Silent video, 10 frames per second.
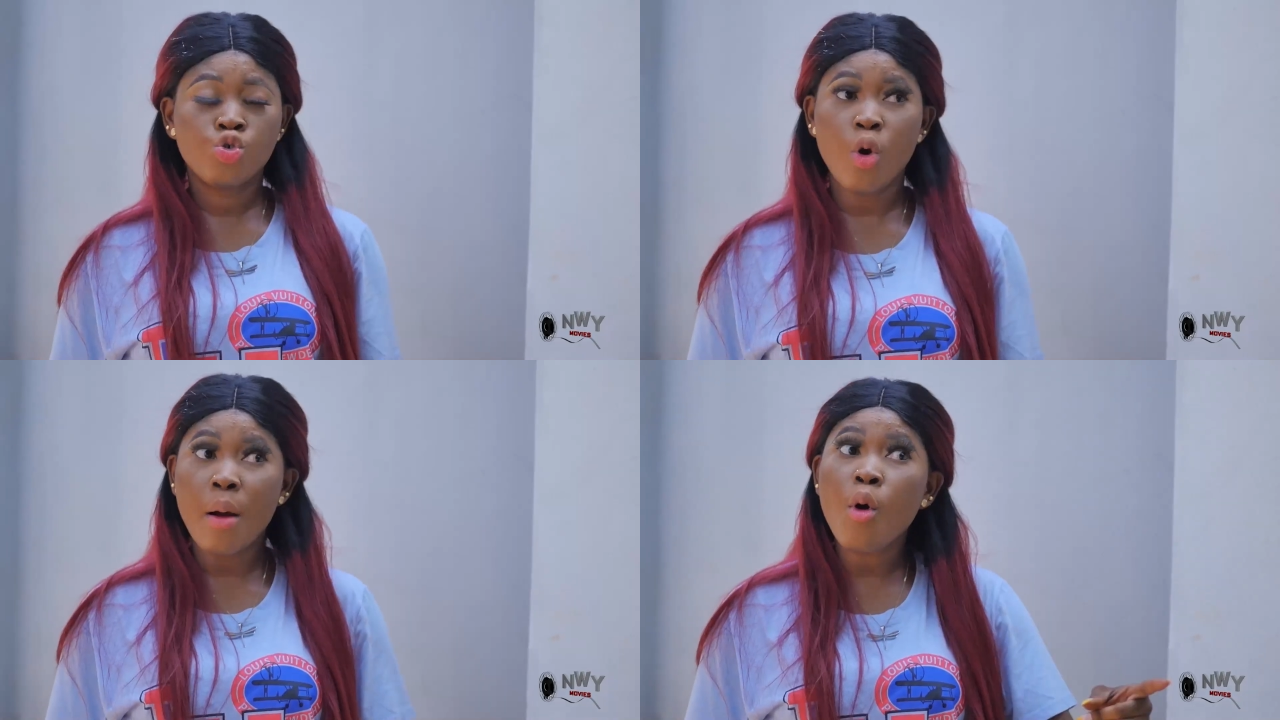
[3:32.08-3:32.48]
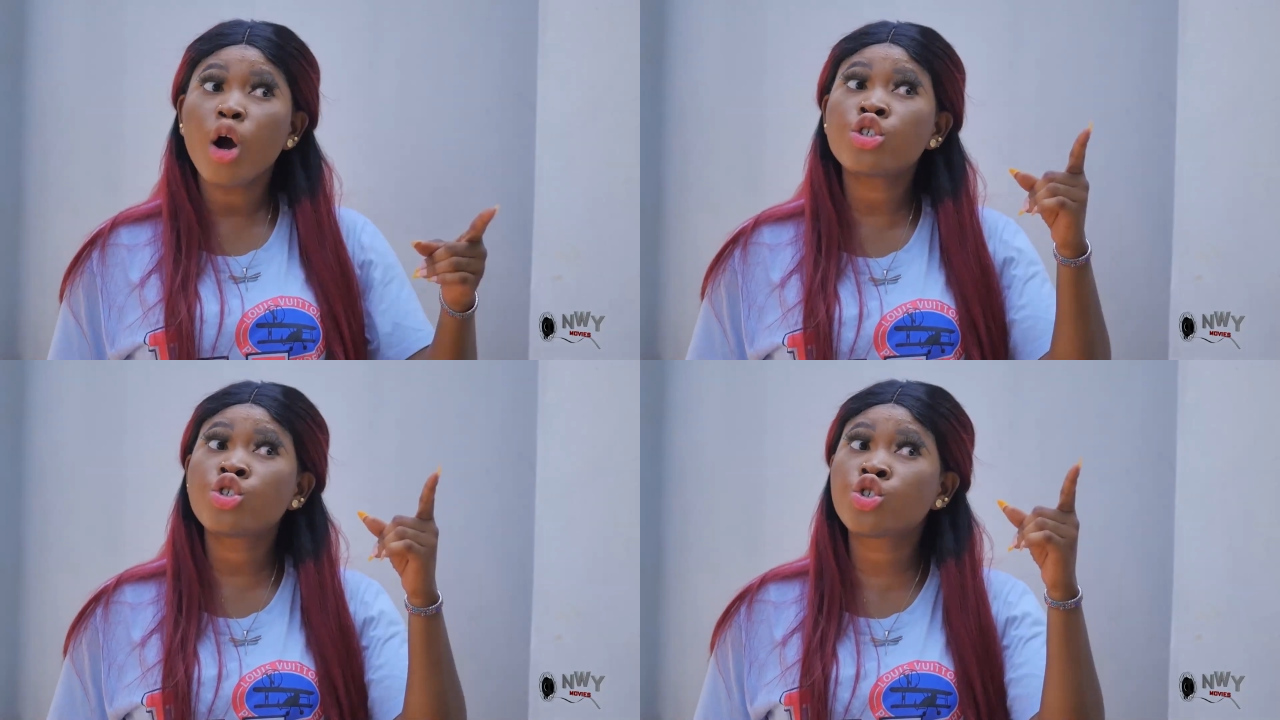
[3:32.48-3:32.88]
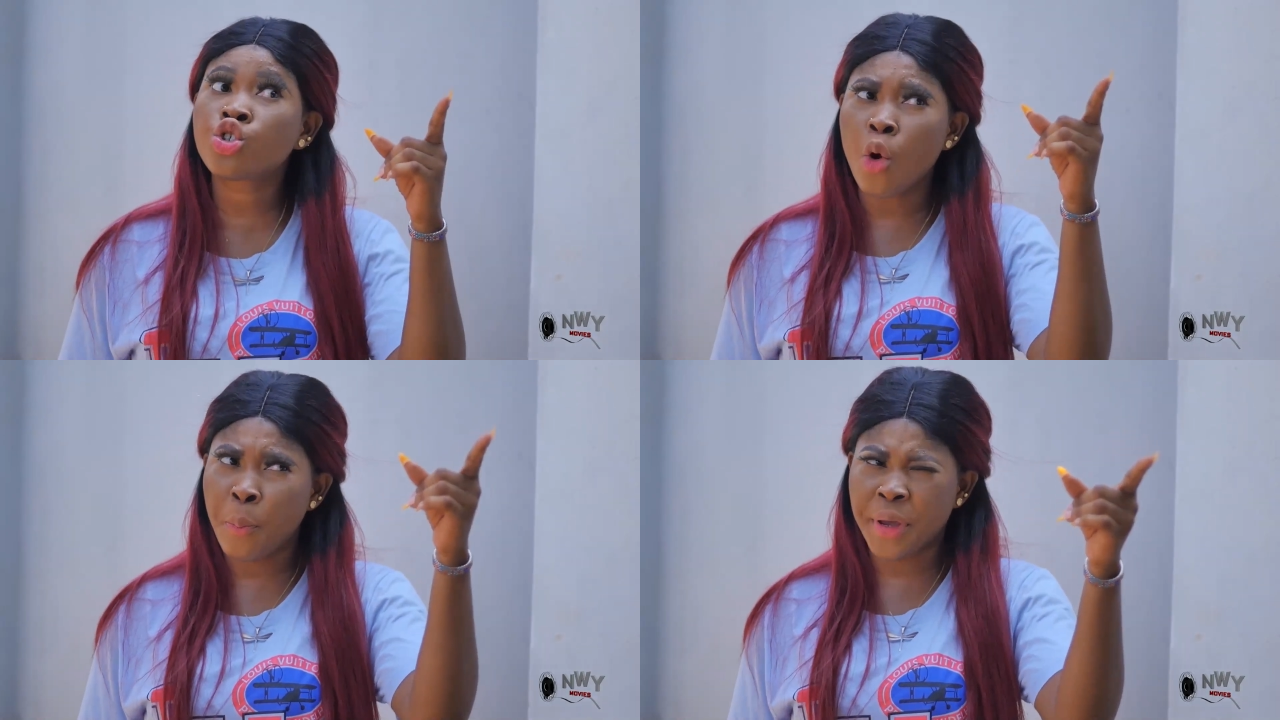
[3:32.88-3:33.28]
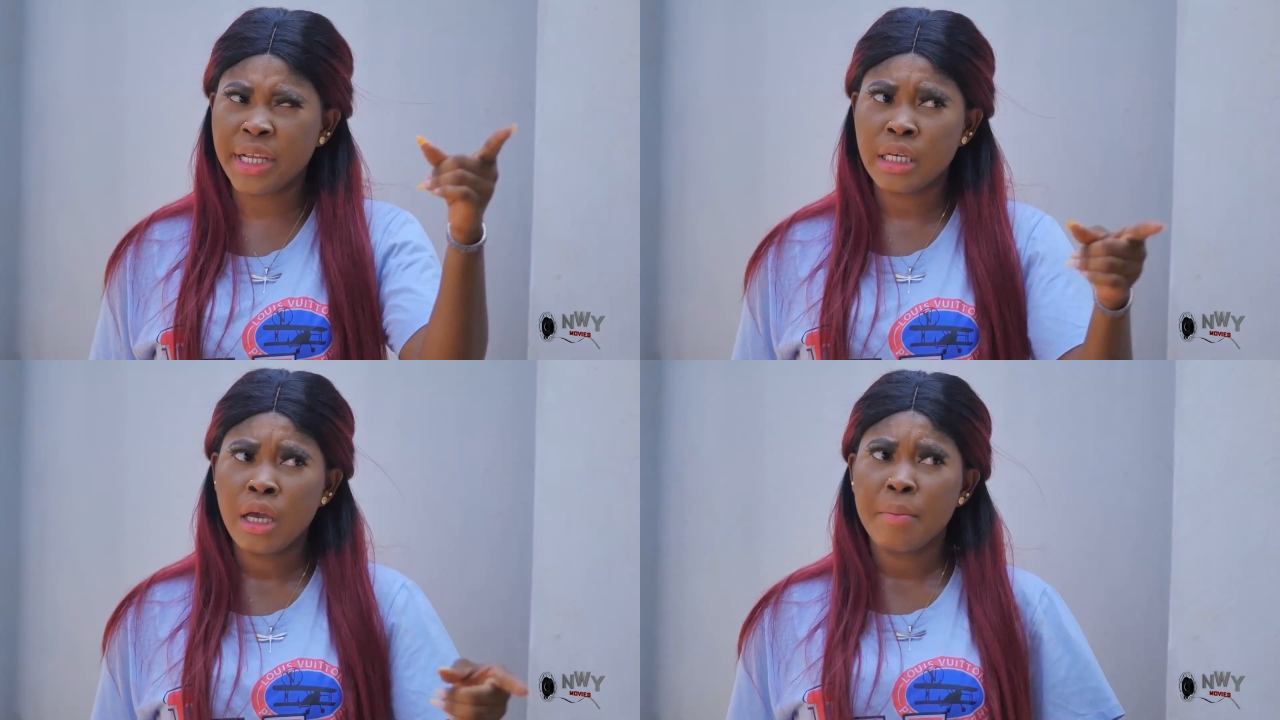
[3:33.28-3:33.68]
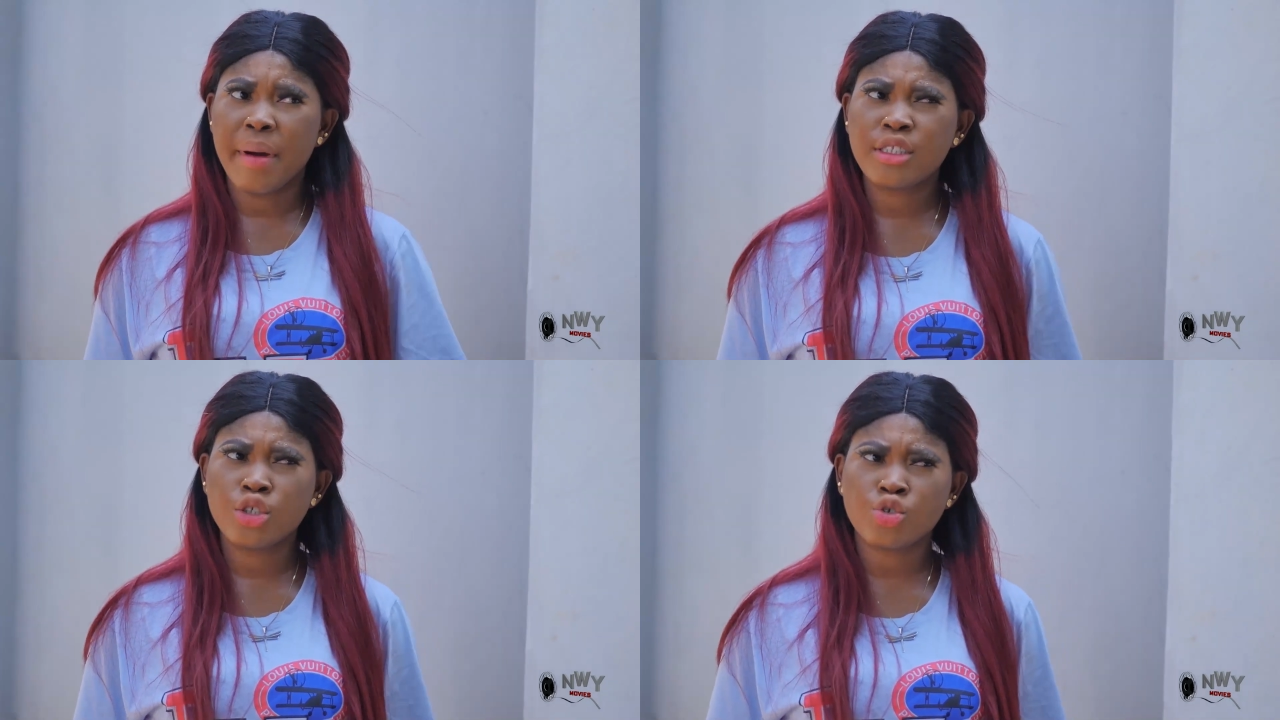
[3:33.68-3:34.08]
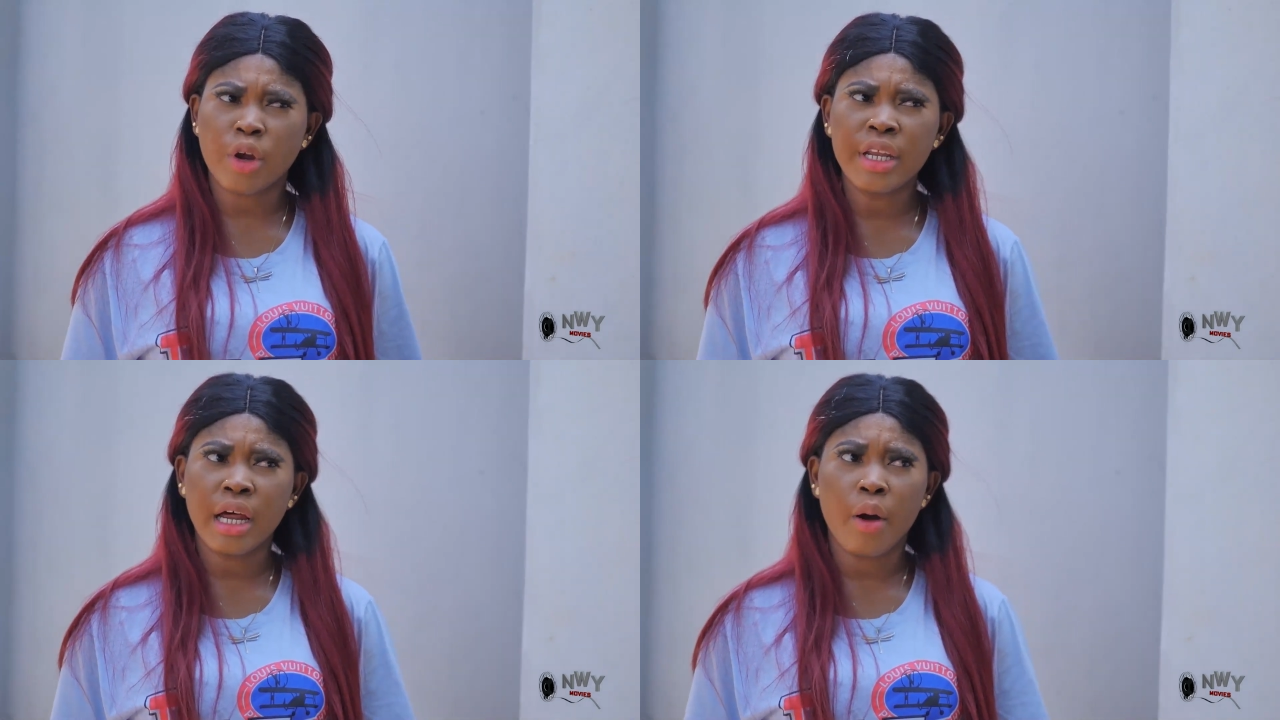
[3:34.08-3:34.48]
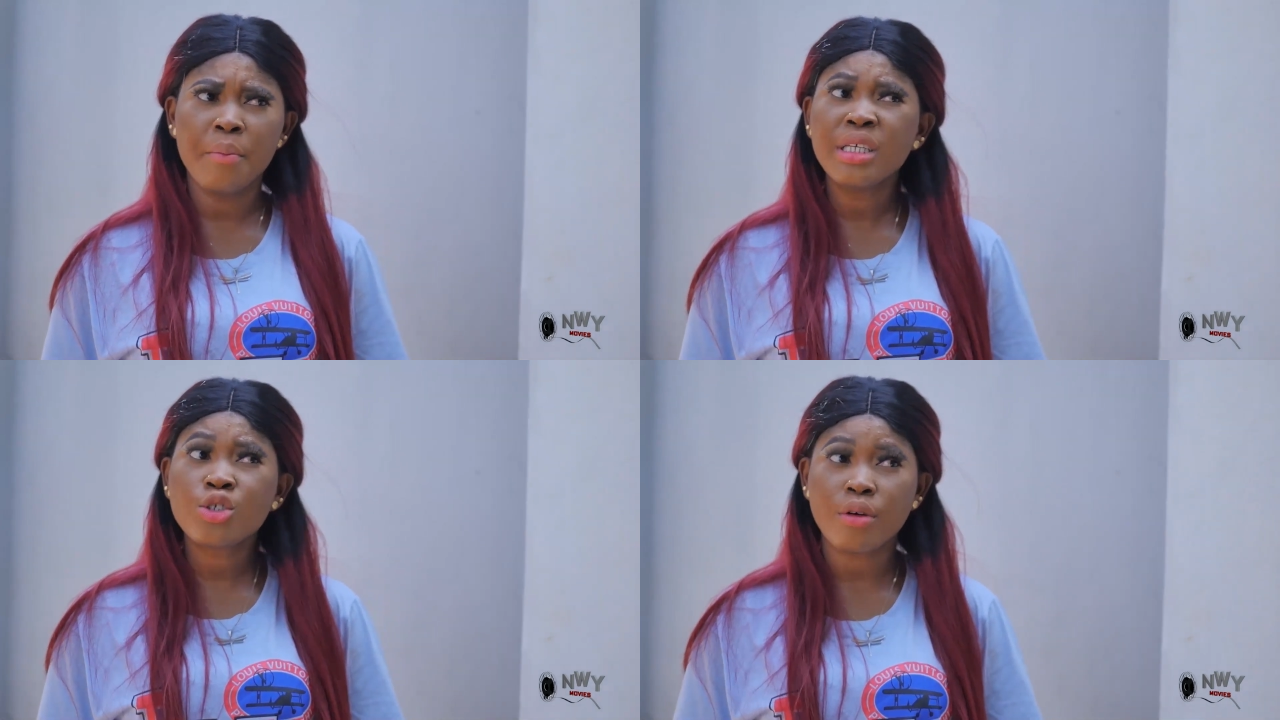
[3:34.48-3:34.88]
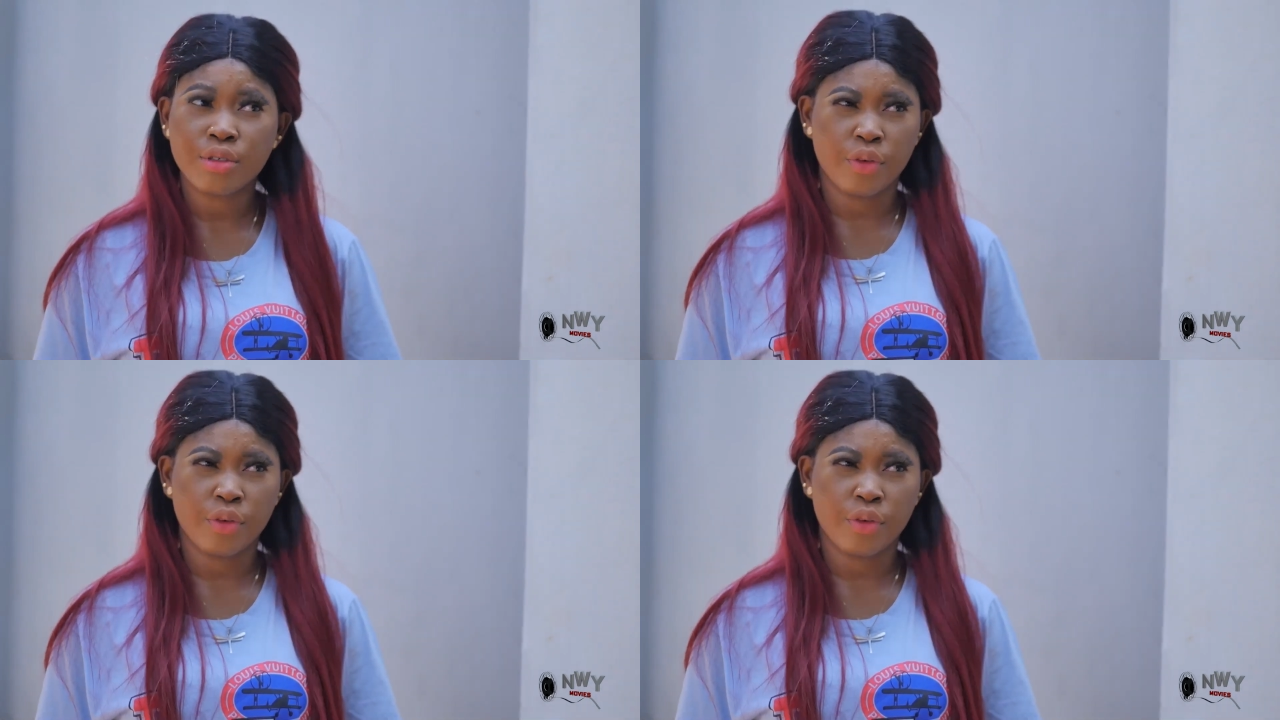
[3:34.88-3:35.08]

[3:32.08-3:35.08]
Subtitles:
You are more stupid by destroying our means of